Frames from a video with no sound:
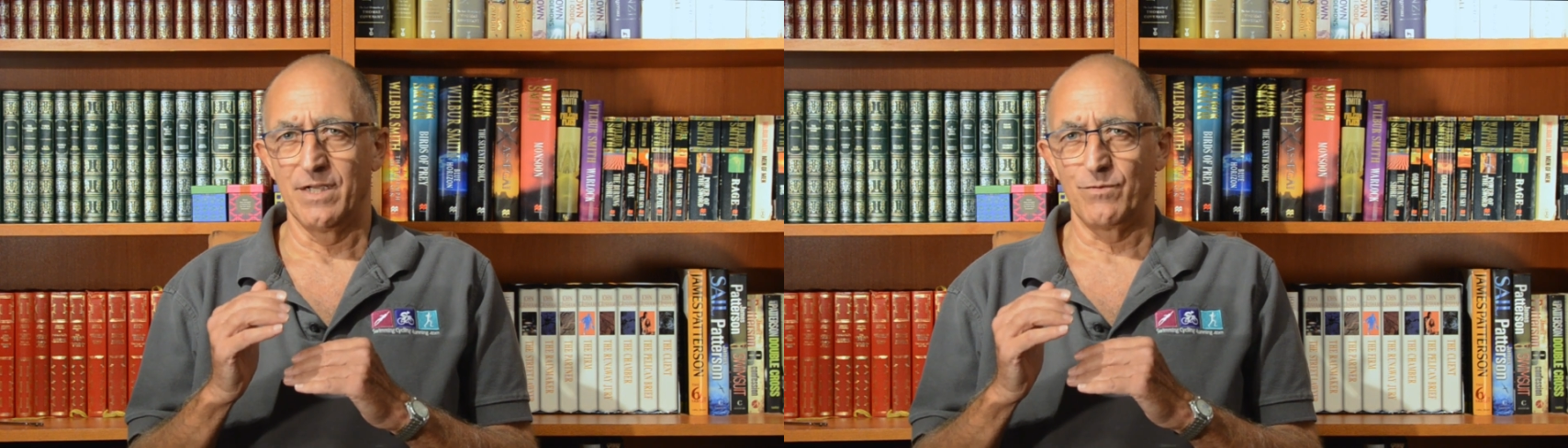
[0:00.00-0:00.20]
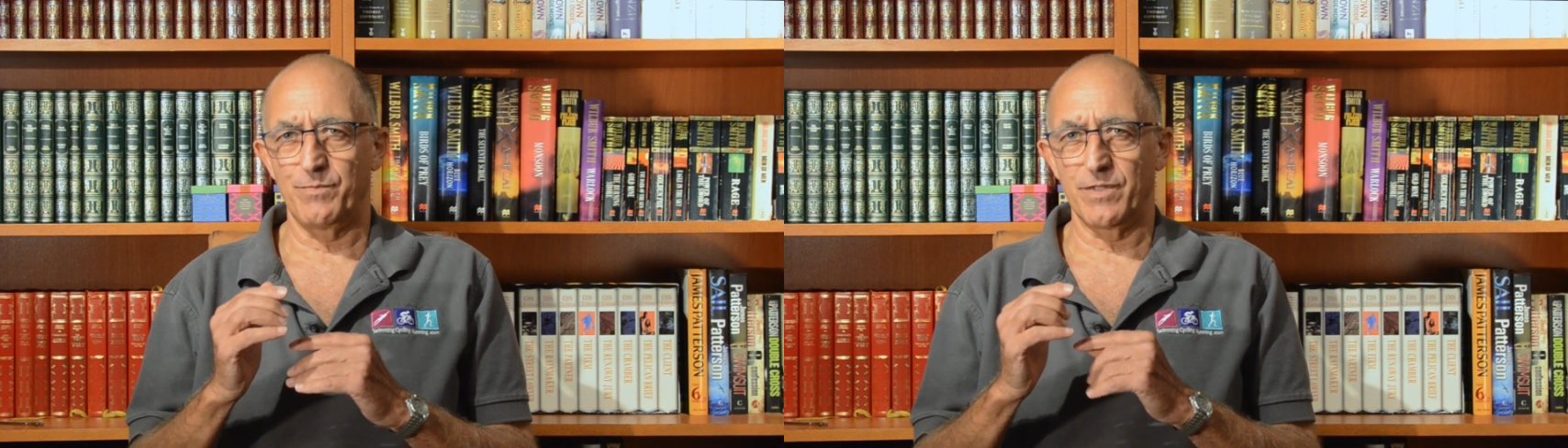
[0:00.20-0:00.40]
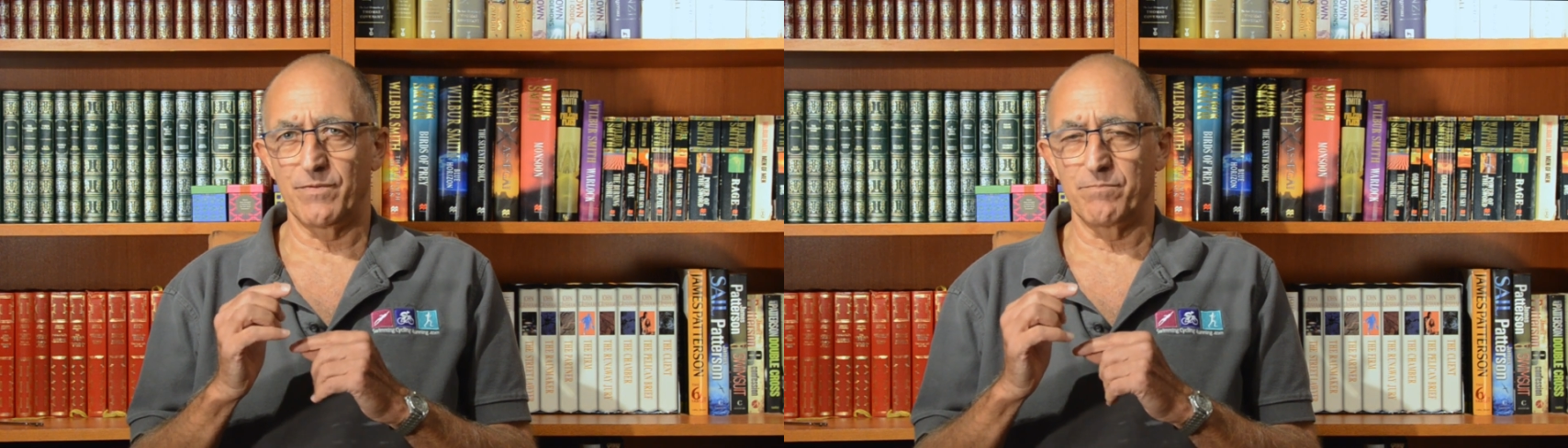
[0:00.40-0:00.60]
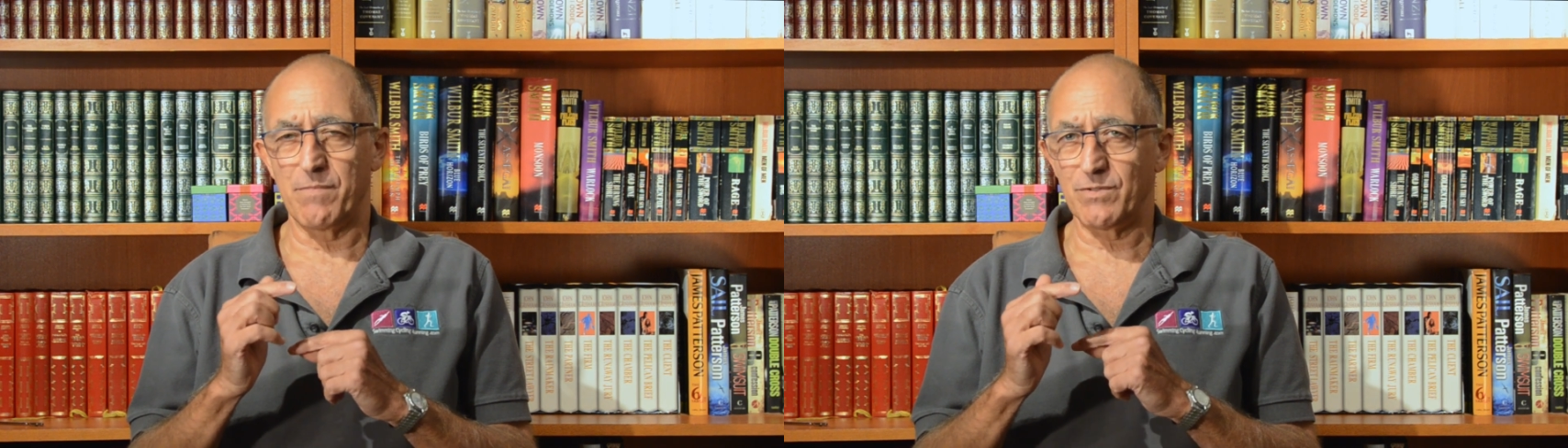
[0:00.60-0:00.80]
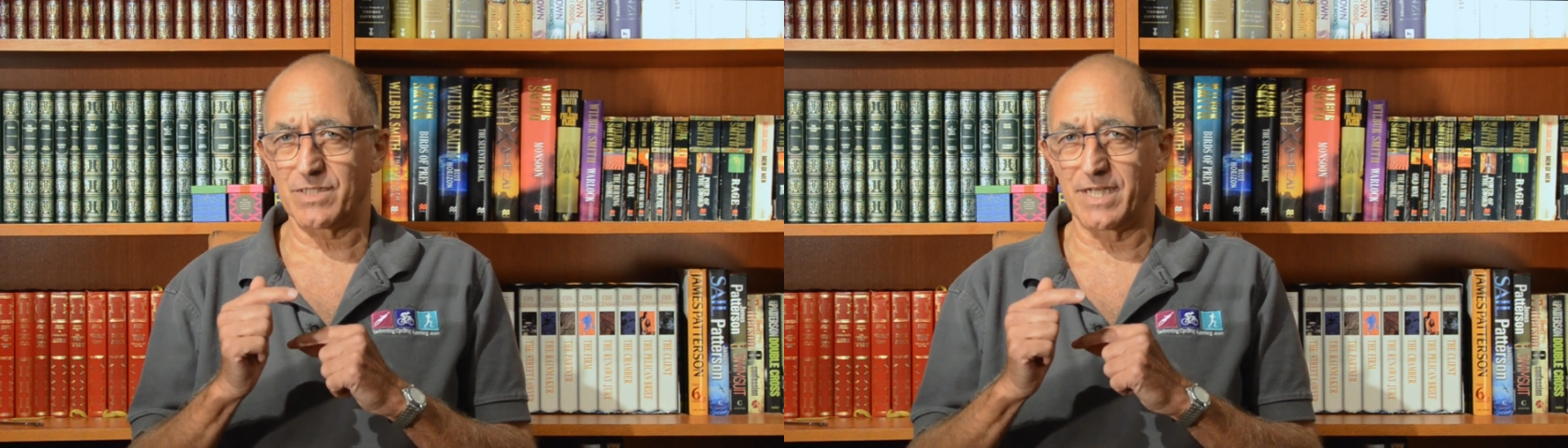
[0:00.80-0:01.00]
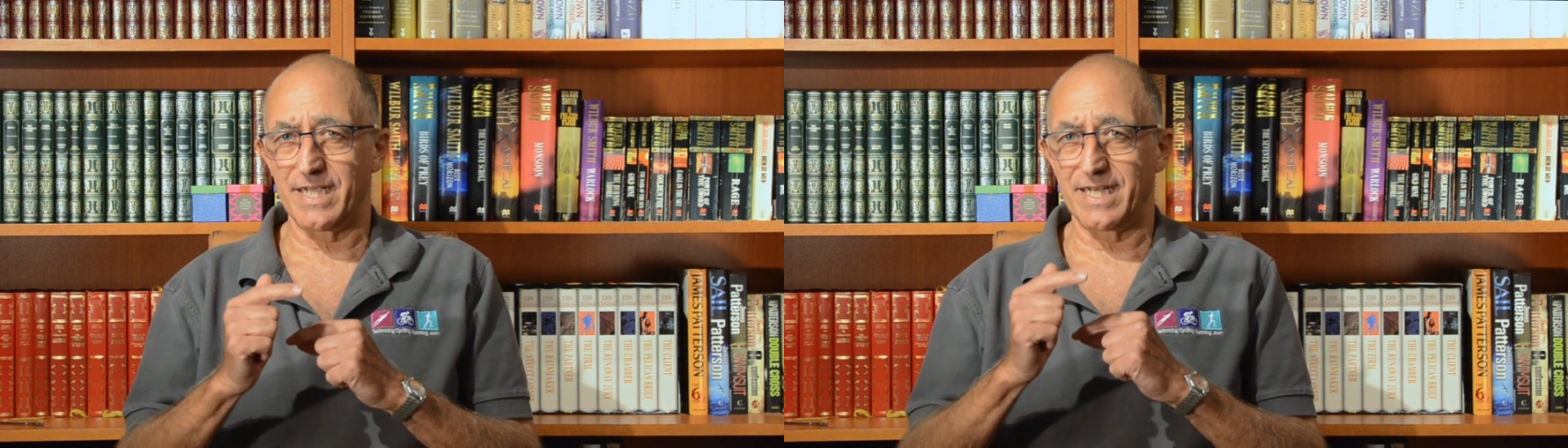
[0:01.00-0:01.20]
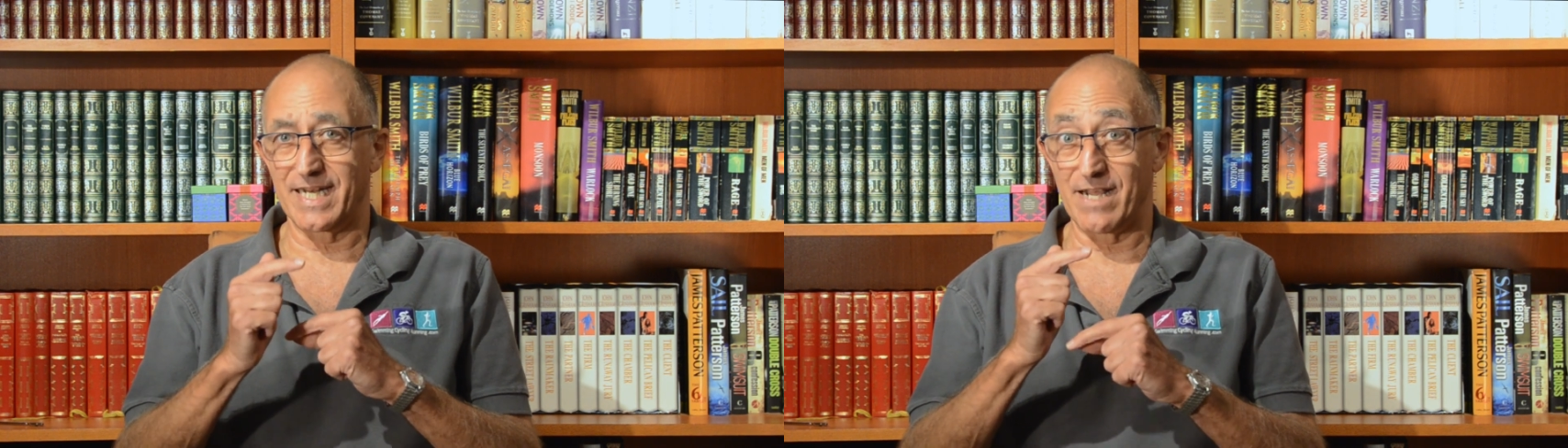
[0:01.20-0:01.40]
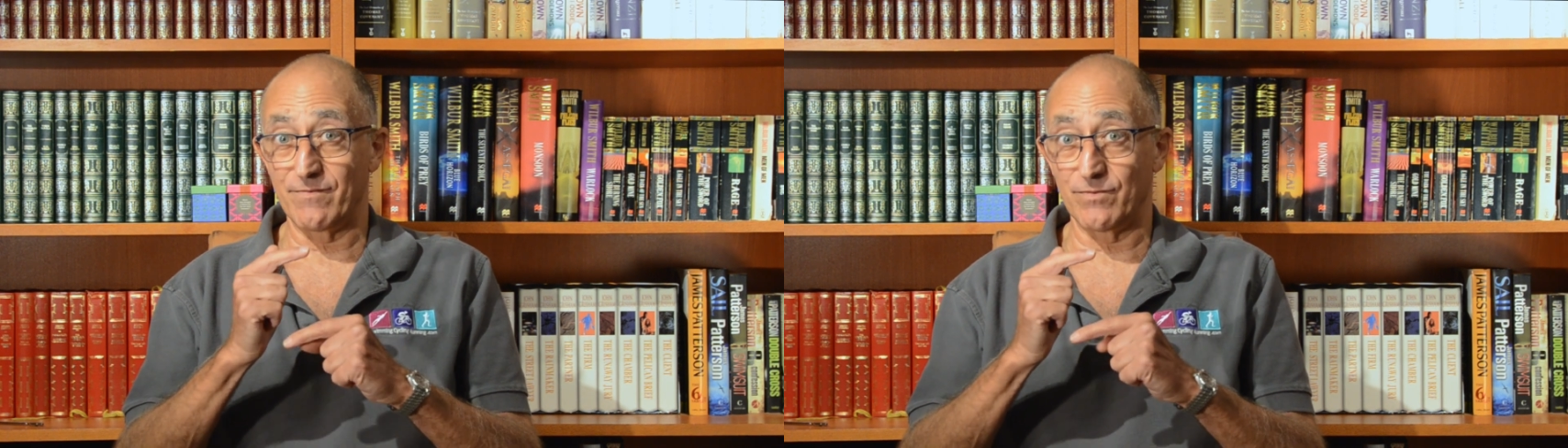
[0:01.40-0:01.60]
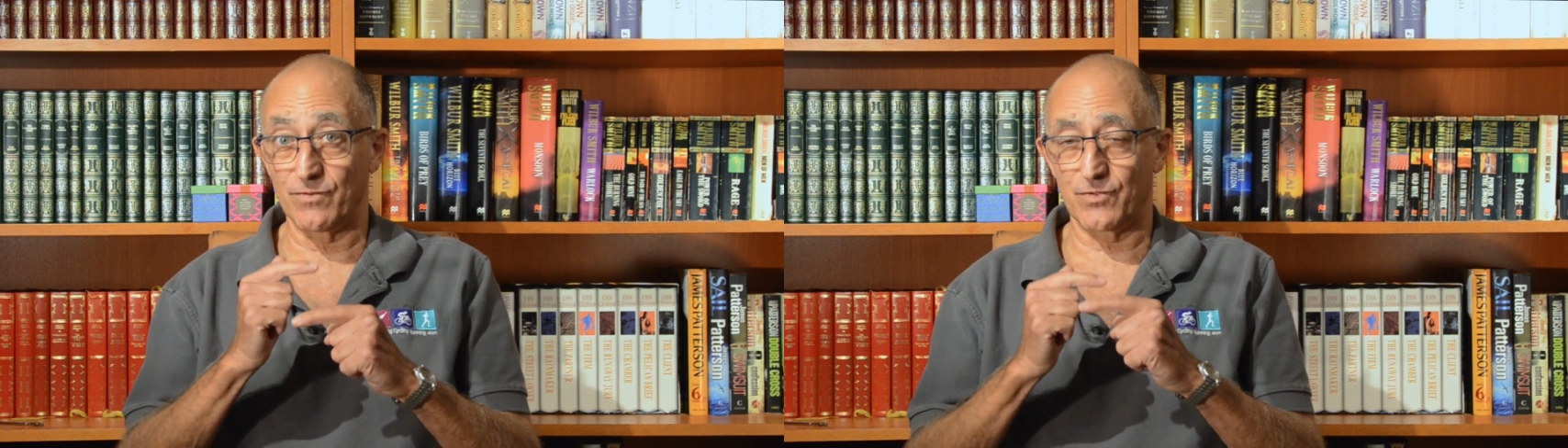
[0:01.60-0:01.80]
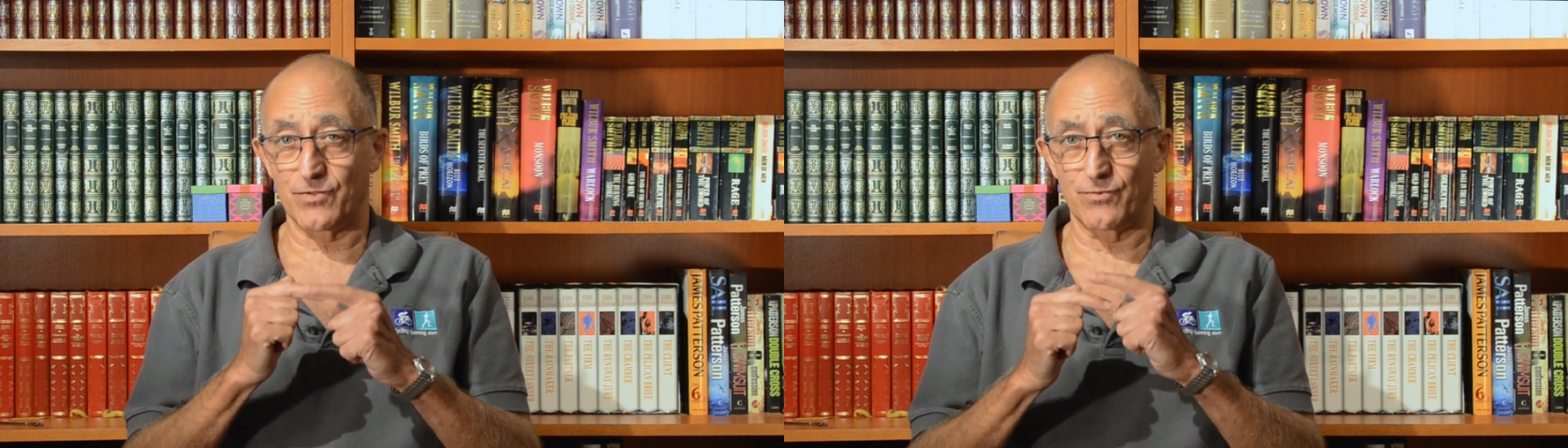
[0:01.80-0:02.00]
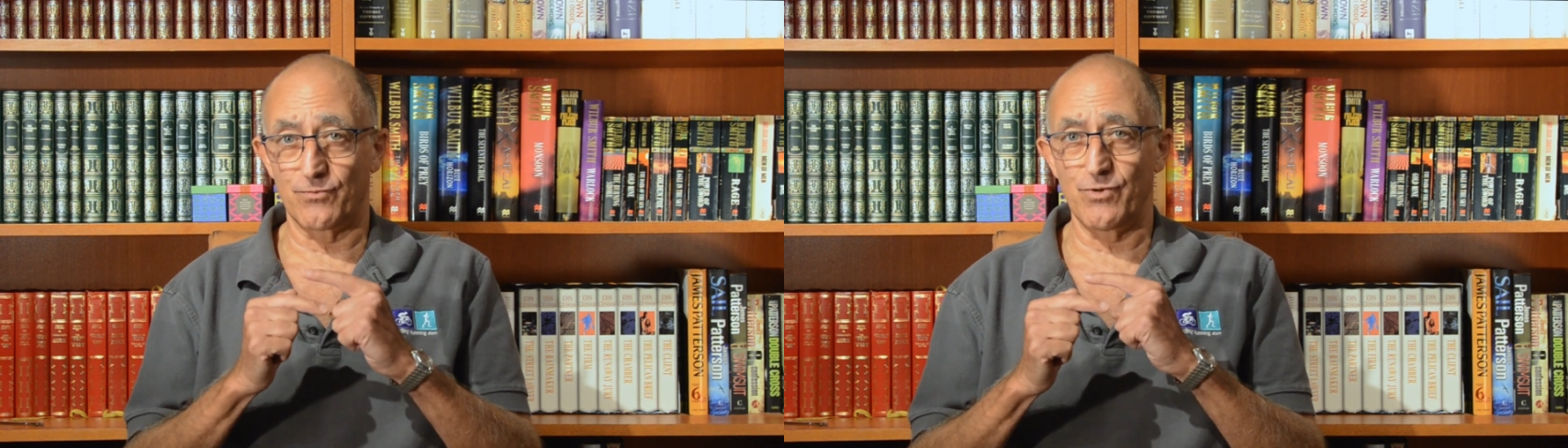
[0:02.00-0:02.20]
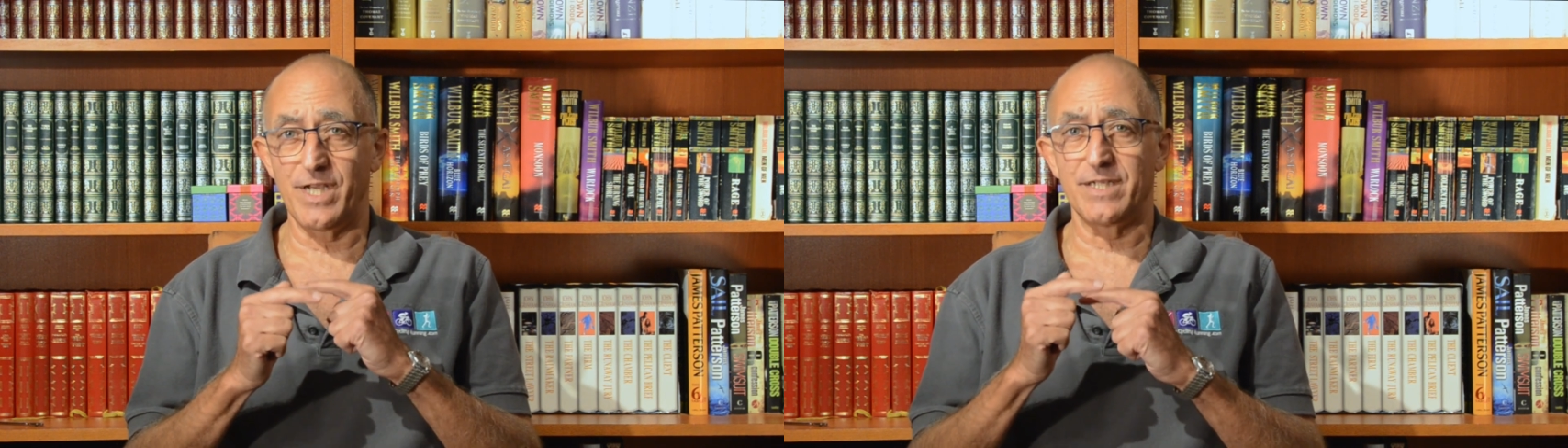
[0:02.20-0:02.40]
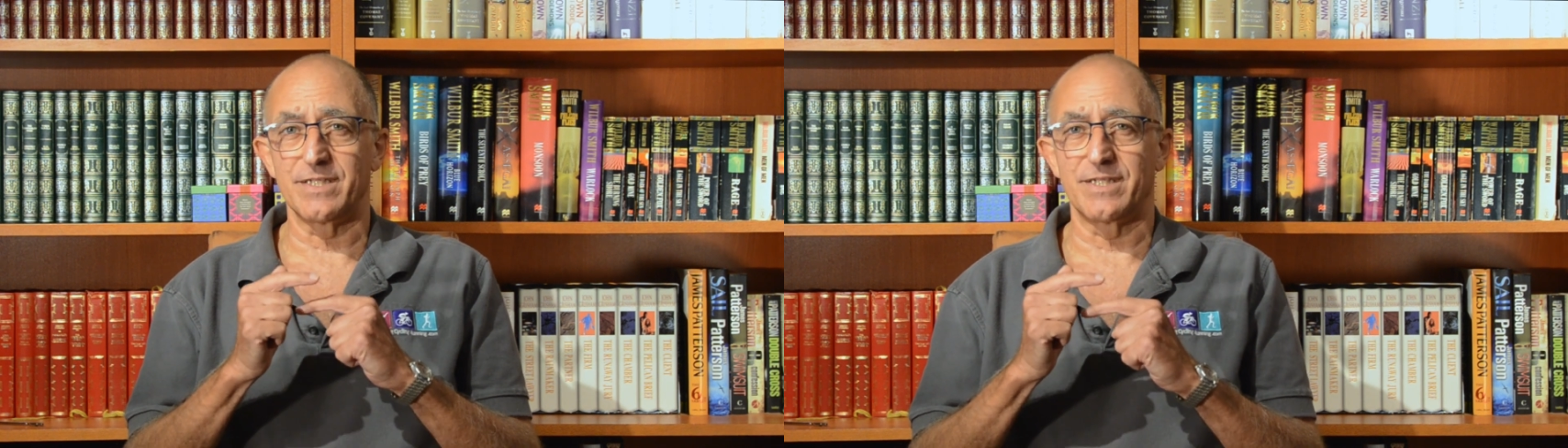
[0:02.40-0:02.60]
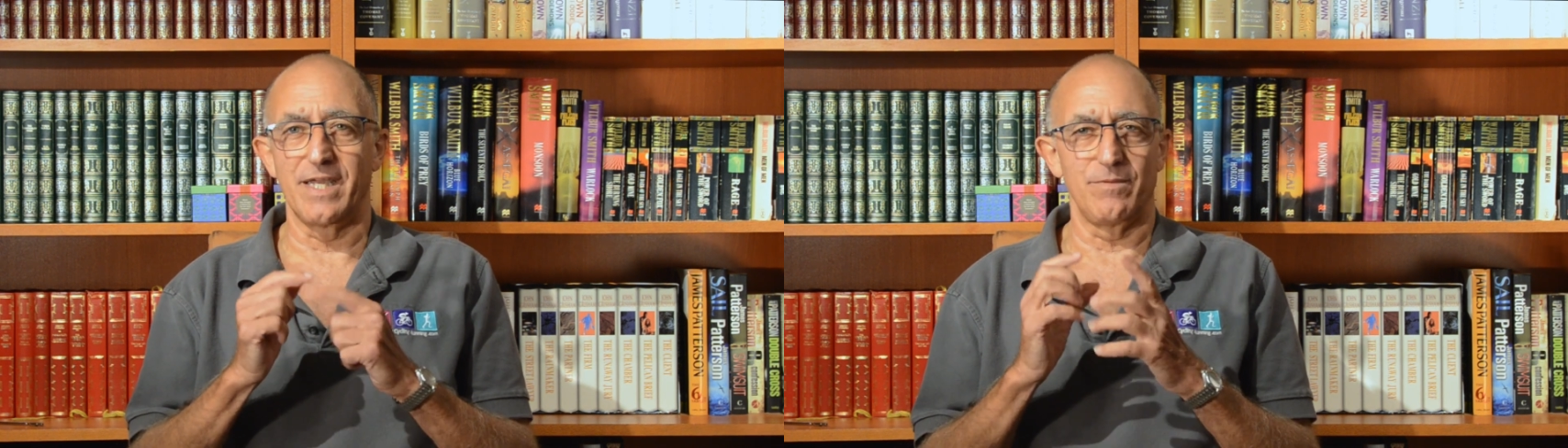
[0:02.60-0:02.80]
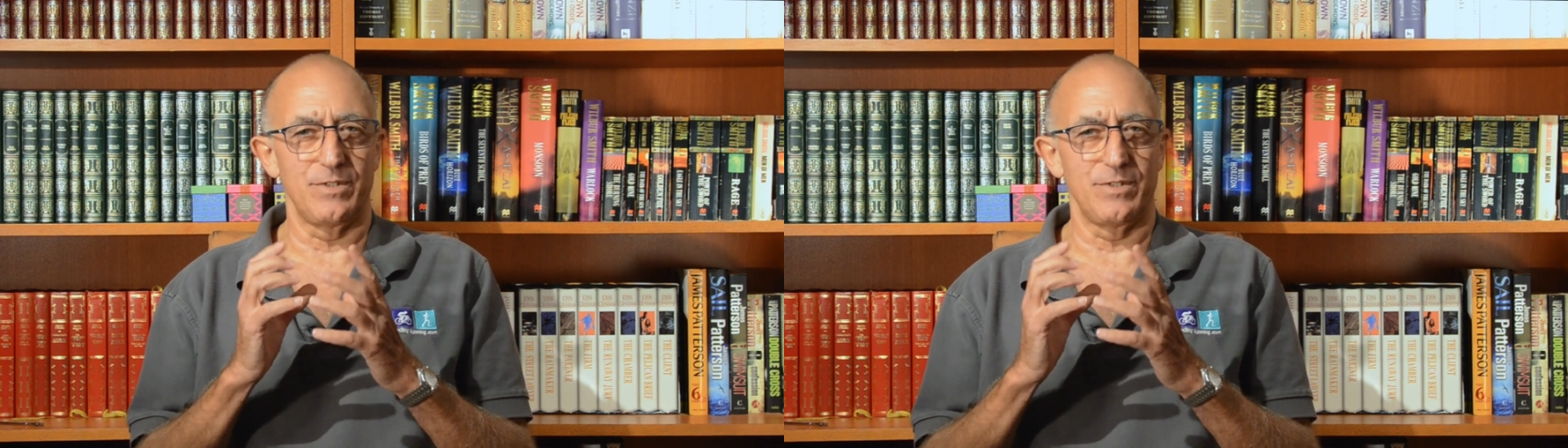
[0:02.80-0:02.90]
We've been mostly in level 3 today,